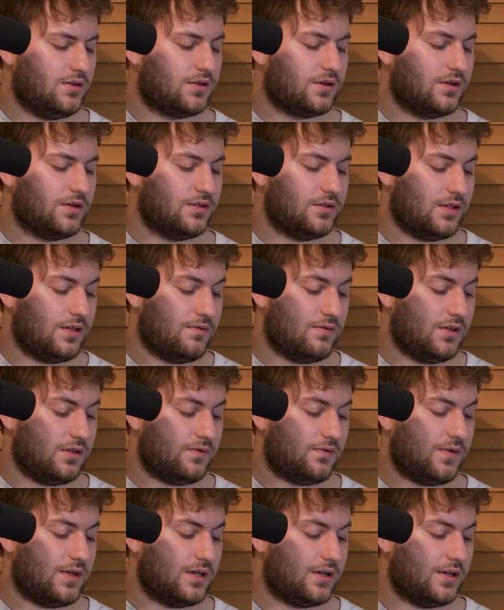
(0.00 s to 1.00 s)
going to leave
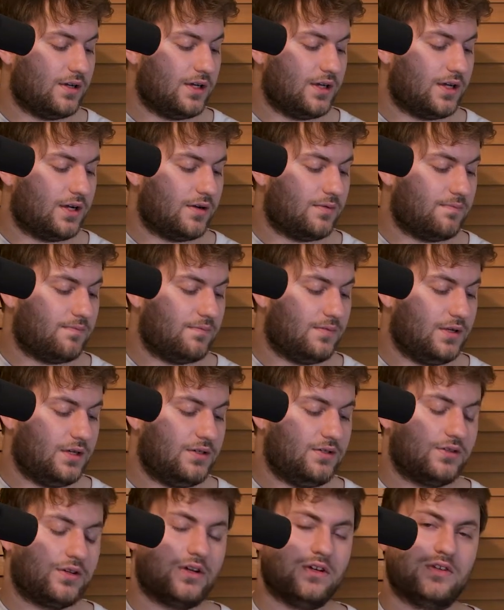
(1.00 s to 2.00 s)
this finger here,
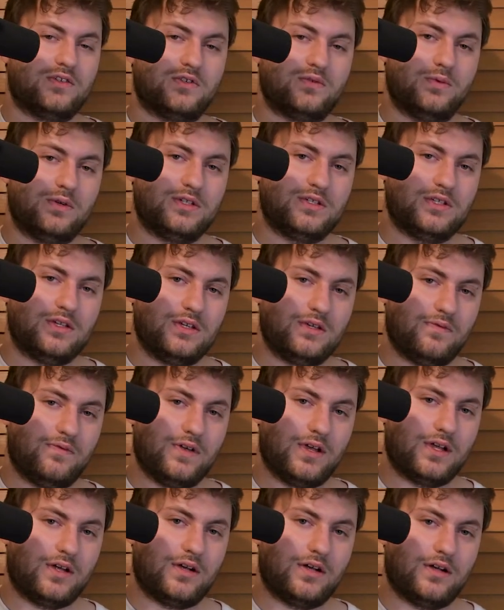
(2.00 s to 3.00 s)
and you're going to switch this
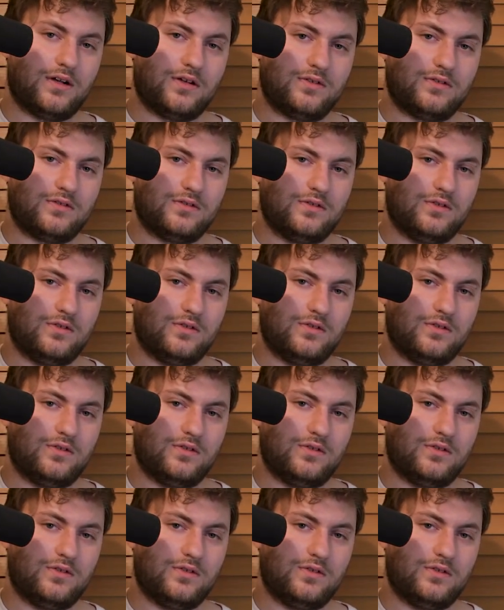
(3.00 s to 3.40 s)
finger